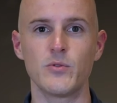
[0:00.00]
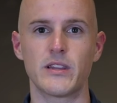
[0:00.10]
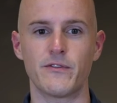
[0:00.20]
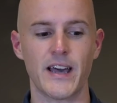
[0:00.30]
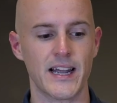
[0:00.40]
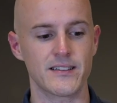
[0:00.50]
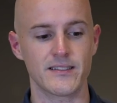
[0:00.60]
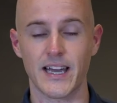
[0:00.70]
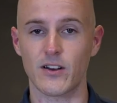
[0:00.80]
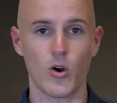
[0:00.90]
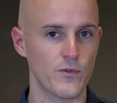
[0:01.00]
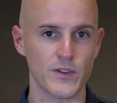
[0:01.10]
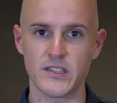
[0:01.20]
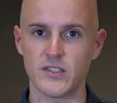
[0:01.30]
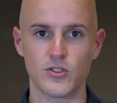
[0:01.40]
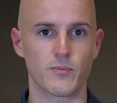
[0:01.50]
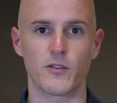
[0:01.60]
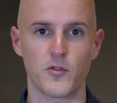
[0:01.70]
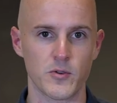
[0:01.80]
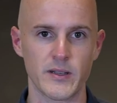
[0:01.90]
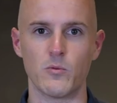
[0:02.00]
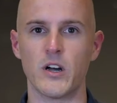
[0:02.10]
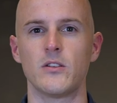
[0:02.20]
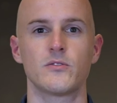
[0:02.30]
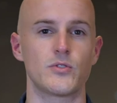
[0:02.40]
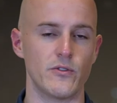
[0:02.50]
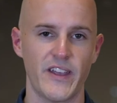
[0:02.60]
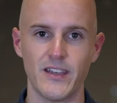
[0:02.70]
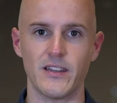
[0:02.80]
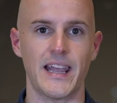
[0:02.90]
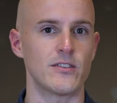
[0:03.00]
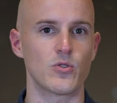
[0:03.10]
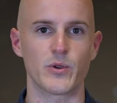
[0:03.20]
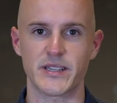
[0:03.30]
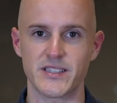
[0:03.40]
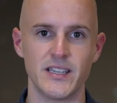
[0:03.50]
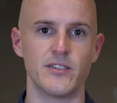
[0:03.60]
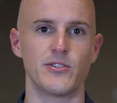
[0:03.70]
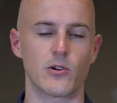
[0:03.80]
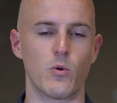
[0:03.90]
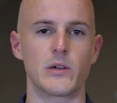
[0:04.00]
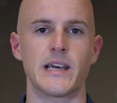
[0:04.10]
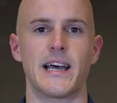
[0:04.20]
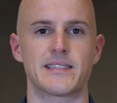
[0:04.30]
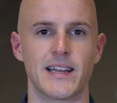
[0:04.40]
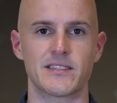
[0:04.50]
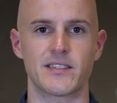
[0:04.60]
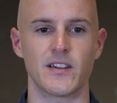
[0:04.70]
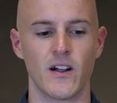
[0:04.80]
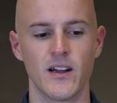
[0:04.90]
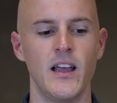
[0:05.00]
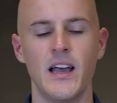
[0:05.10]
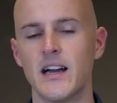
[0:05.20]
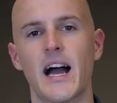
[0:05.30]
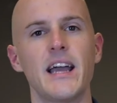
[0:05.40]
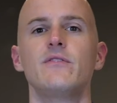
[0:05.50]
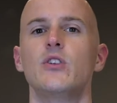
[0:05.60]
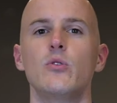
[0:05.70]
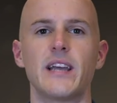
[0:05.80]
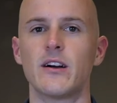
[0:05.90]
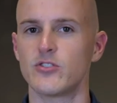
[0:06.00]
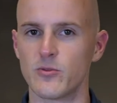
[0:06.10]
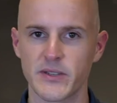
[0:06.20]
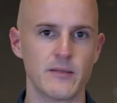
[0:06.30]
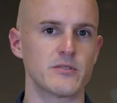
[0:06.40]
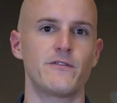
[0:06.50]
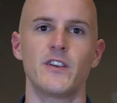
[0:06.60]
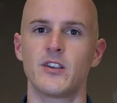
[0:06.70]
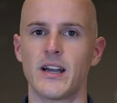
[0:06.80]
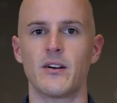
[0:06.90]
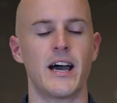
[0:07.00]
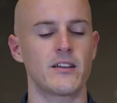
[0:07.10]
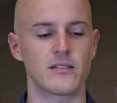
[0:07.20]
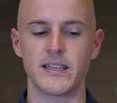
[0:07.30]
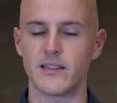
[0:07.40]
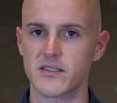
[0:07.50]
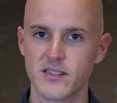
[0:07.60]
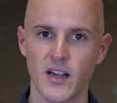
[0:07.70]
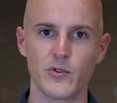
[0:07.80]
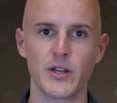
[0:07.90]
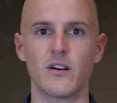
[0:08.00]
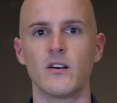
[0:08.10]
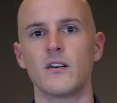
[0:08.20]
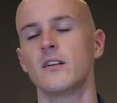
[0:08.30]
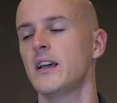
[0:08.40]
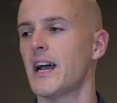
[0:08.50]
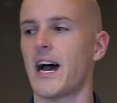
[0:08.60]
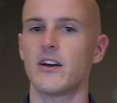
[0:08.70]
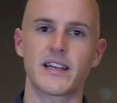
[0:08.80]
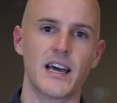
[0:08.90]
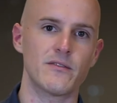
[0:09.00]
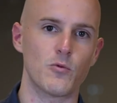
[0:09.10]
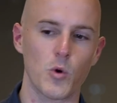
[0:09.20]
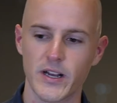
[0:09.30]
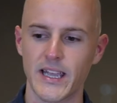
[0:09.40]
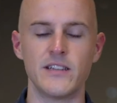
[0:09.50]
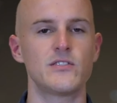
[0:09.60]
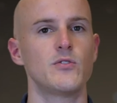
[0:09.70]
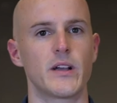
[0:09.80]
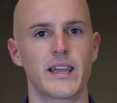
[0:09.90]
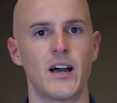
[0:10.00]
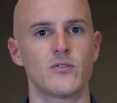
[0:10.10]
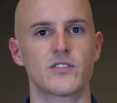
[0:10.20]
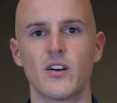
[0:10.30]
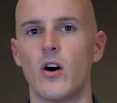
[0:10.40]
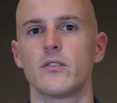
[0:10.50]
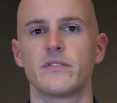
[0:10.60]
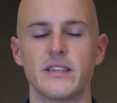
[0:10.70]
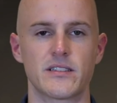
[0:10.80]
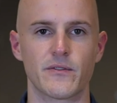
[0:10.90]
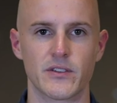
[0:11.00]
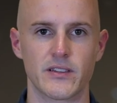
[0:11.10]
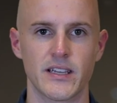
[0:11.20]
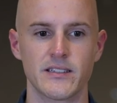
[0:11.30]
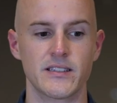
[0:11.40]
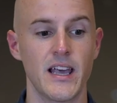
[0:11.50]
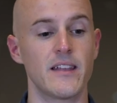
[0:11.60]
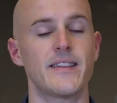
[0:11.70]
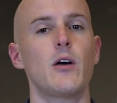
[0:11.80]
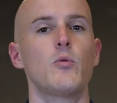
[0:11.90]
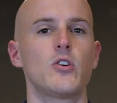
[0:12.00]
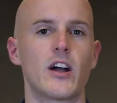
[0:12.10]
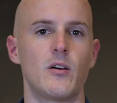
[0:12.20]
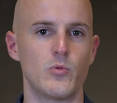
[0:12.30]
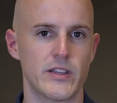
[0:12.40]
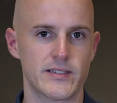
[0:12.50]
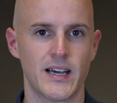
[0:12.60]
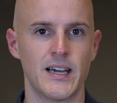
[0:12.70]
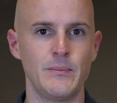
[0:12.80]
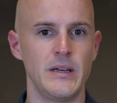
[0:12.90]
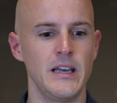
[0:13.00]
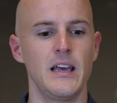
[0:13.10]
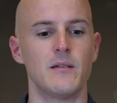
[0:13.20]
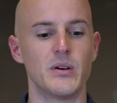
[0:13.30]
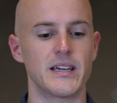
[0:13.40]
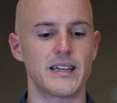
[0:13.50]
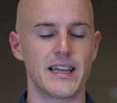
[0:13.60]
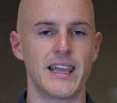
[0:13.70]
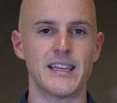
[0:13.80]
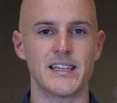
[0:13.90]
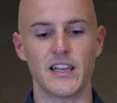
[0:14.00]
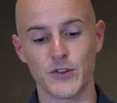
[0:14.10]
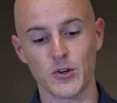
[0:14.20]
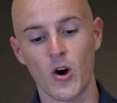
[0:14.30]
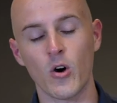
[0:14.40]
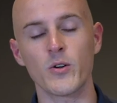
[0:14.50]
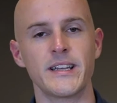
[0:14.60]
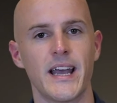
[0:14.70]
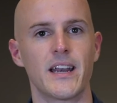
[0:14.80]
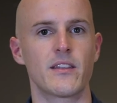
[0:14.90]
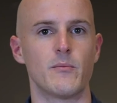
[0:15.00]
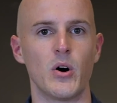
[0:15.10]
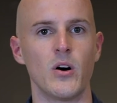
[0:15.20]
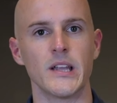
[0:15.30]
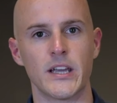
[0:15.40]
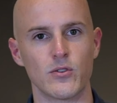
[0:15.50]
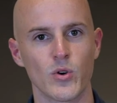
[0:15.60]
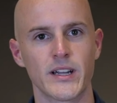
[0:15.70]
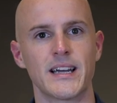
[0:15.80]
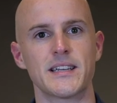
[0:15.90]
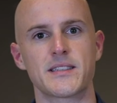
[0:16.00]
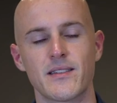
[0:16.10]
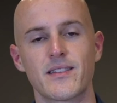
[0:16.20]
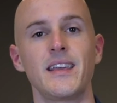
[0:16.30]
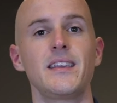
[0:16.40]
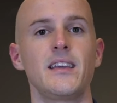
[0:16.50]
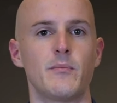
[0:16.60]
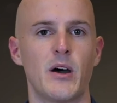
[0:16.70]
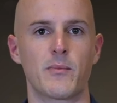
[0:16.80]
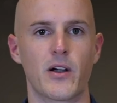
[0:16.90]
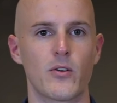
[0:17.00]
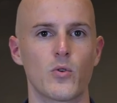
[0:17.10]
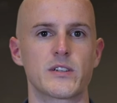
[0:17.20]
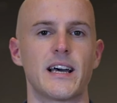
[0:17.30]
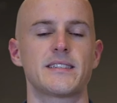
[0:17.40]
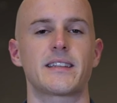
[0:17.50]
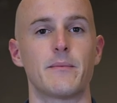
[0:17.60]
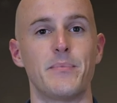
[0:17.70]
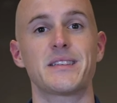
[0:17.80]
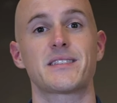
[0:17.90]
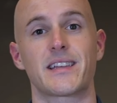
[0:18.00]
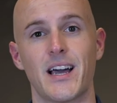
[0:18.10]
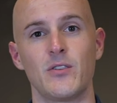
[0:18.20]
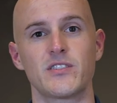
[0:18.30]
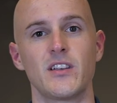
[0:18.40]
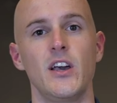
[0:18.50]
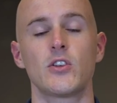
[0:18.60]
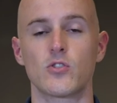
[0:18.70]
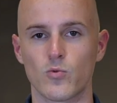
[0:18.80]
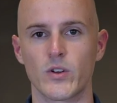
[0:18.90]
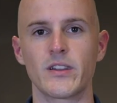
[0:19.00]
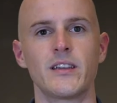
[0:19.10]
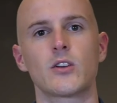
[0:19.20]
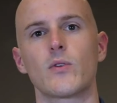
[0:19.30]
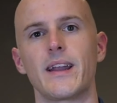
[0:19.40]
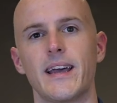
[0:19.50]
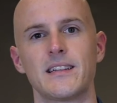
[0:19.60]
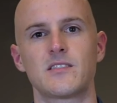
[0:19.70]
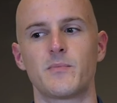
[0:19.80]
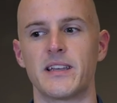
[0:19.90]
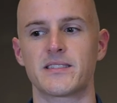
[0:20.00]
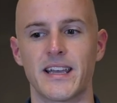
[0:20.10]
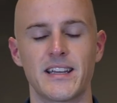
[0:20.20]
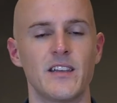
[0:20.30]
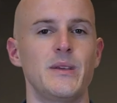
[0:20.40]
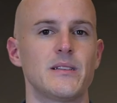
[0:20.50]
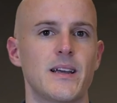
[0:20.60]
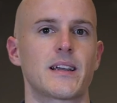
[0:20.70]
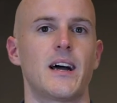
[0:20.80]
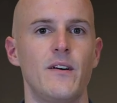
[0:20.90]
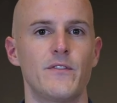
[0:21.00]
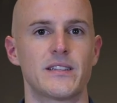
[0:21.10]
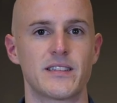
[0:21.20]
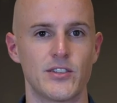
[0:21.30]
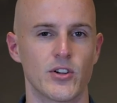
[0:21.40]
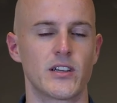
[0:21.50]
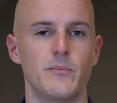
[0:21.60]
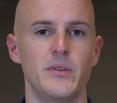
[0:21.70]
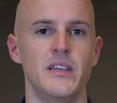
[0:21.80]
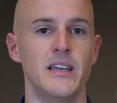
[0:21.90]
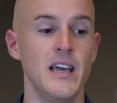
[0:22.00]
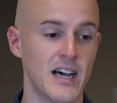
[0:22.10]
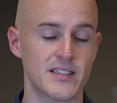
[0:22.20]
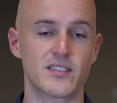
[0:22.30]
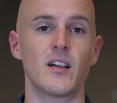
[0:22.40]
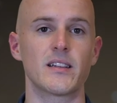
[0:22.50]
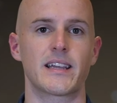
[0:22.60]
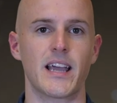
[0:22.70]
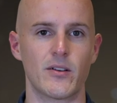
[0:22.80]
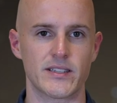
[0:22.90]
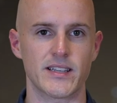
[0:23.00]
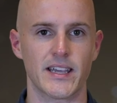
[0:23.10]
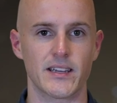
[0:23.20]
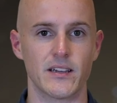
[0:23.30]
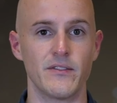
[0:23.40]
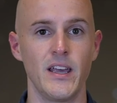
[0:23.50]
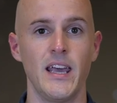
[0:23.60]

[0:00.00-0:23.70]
with the fact that hopefully you're performing well, you've hit and or exceeded your quota as an SDR, I have no doubt you'll be able to figure out how to lead a discovery call, how to kind of work into accounts, all of these different things. That will come with time. But again, if you're already ahead of the ball and organized and thinking about prioritizing the best accounts, you're really in a great headspace and give me a lot of confidence that you're gonna be a solid account executive.